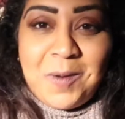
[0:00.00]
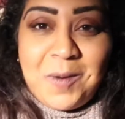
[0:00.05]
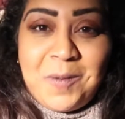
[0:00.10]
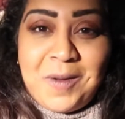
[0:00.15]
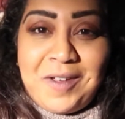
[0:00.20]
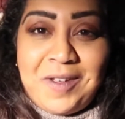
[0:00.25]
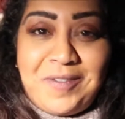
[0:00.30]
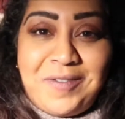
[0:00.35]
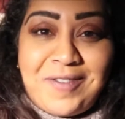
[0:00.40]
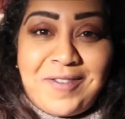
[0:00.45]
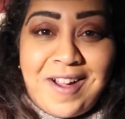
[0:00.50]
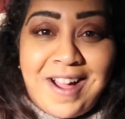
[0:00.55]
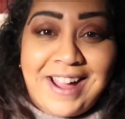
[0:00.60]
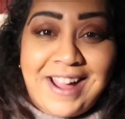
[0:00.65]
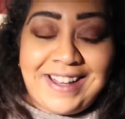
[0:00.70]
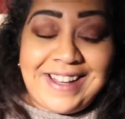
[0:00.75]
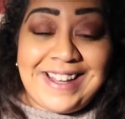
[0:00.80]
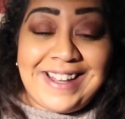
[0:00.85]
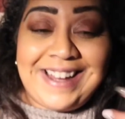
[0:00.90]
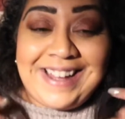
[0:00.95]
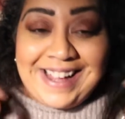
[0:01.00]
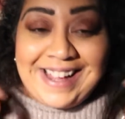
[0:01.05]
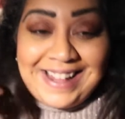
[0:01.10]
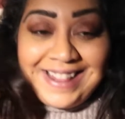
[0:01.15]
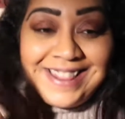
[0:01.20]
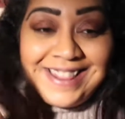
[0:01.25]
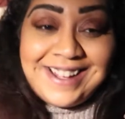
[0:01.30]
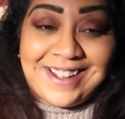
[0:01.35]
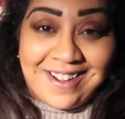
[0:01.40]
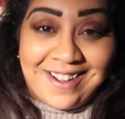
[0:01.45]
We're finally
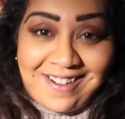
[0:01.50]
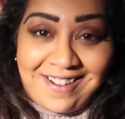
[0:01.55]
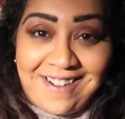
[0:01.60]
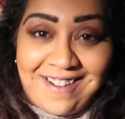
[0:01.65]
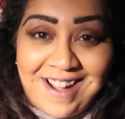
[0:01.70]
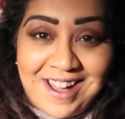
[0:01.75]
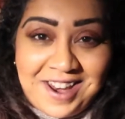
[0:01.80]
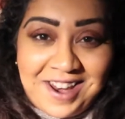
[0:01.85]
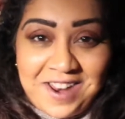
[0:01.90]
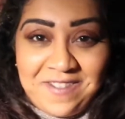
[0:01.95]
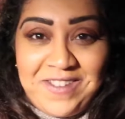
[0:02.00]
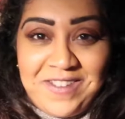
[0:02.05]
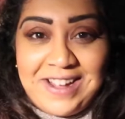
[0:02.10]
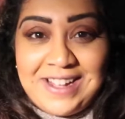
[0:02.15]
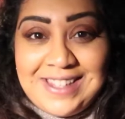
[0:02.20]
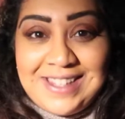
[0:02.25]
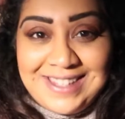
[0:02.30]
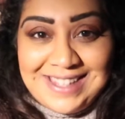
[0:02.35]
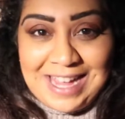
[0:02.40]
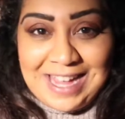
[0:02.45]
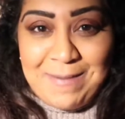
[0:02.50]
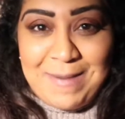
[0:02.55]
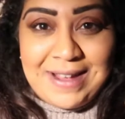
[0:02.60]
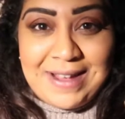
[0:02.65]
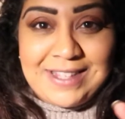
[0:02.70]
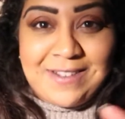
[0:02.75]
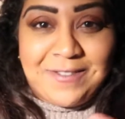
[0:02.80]
in the car. I don't know if you can see me,